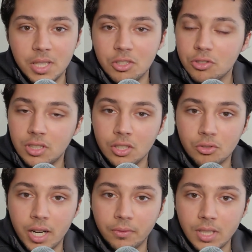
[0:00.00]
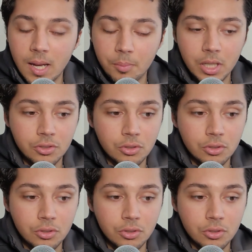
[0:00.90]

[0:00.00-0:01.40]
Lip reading: interesting draft topics,